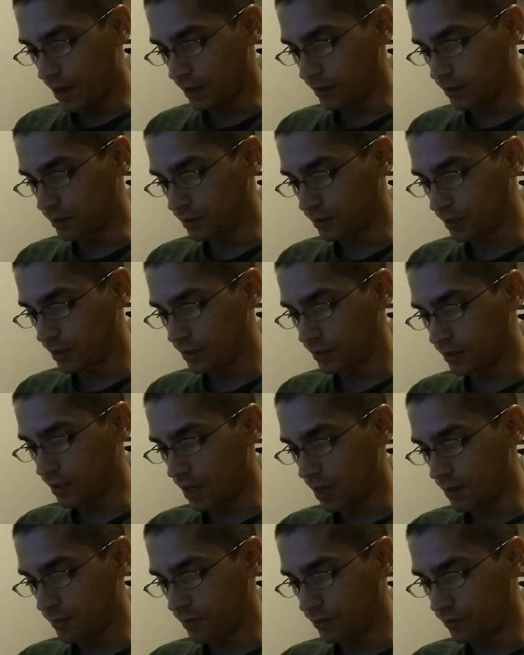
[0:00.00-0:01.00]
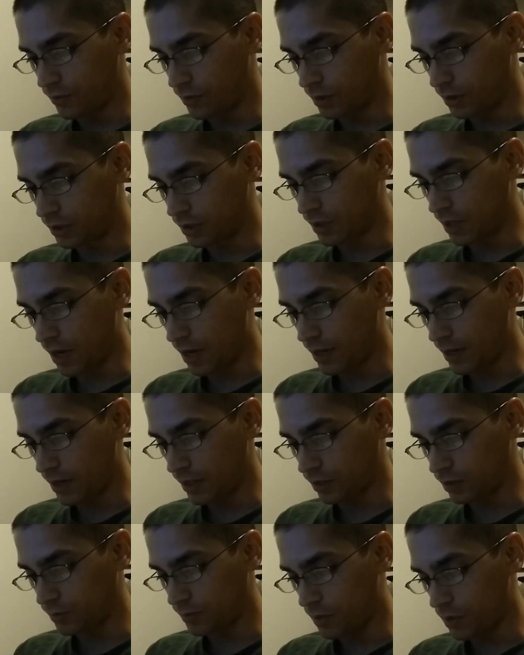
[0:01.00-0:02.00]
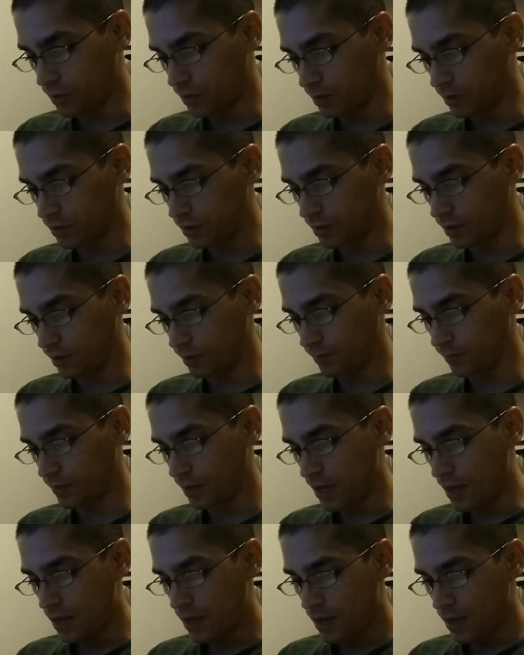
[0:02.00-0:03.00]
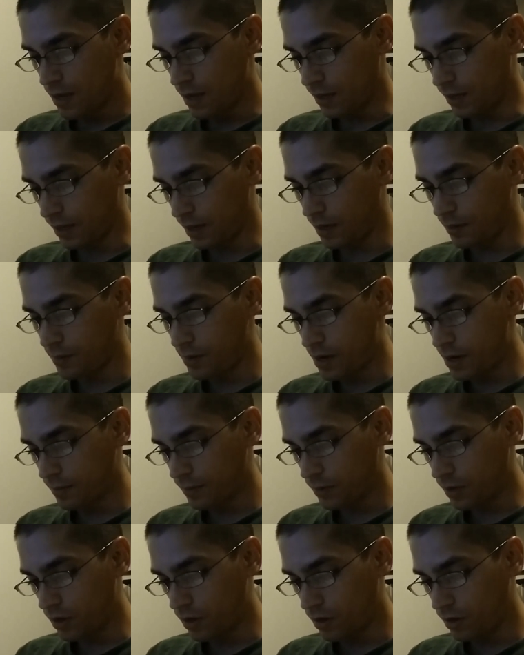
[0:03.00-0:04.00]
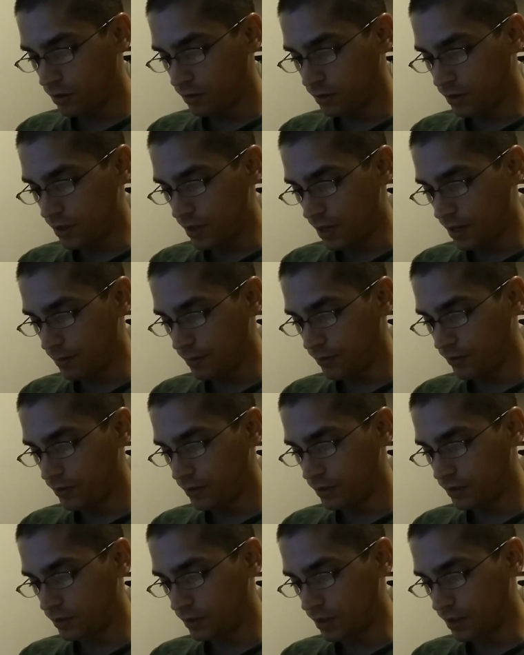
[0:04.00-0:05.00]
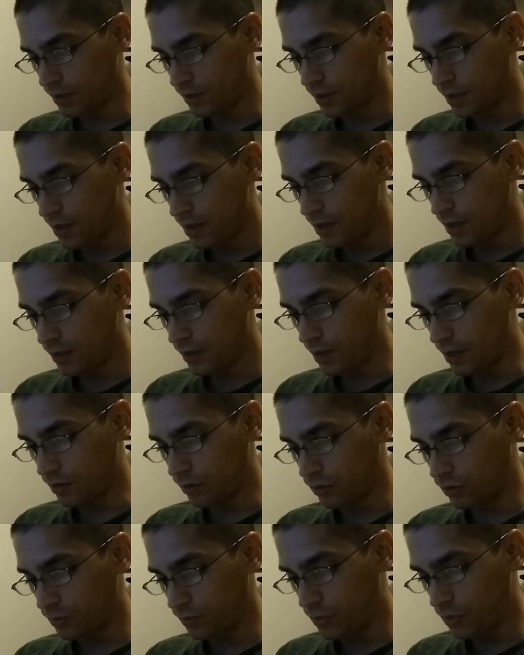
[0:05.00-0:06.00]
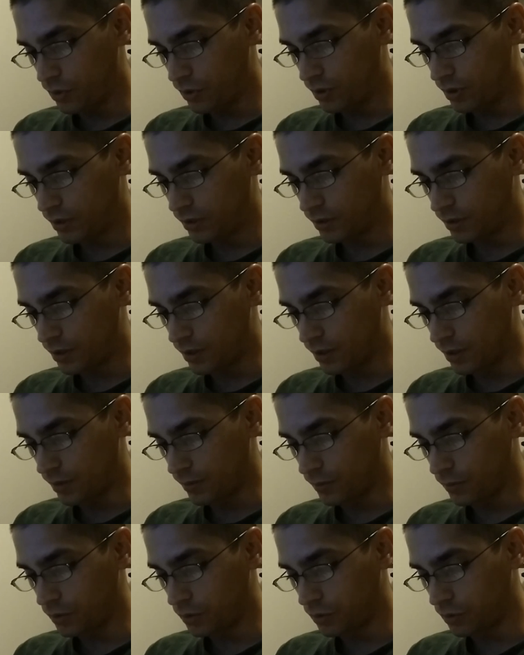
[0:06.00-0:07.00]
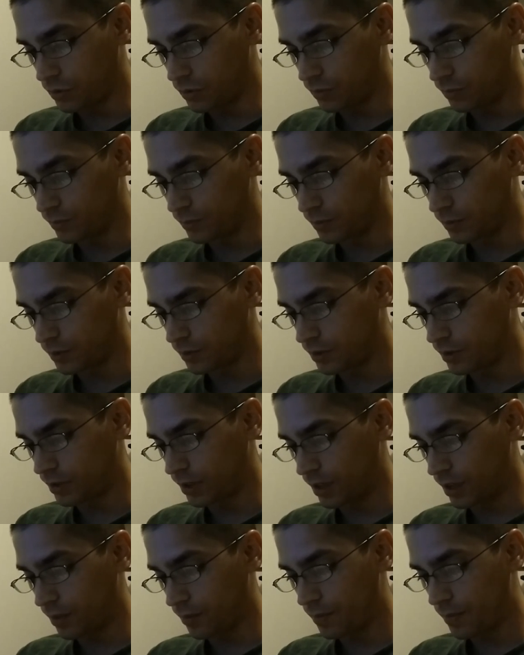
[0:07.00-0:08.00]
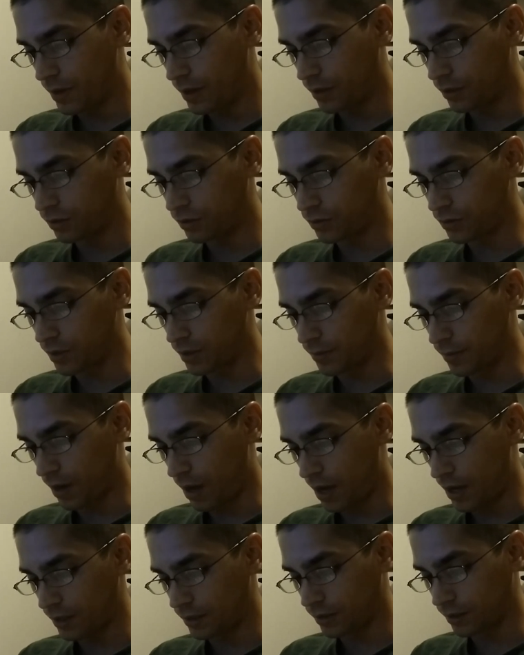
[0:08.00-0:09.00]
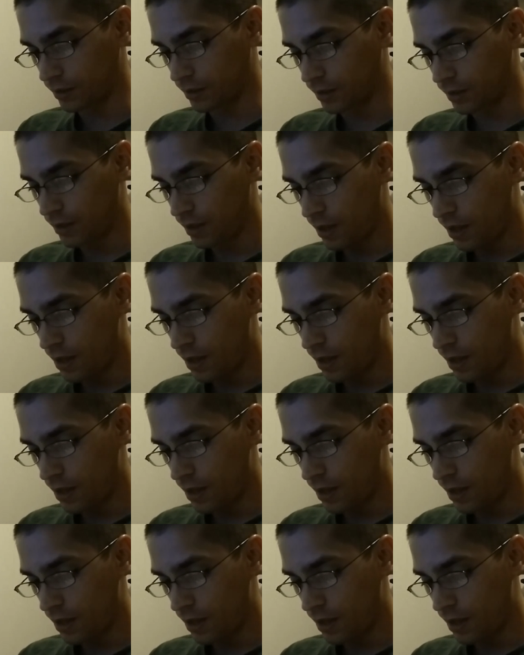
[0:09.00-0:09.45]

at the set time of which God had spoken to him. And Abraham called the name of his son that was born unto him, whom Sarah bare to him, Isaac.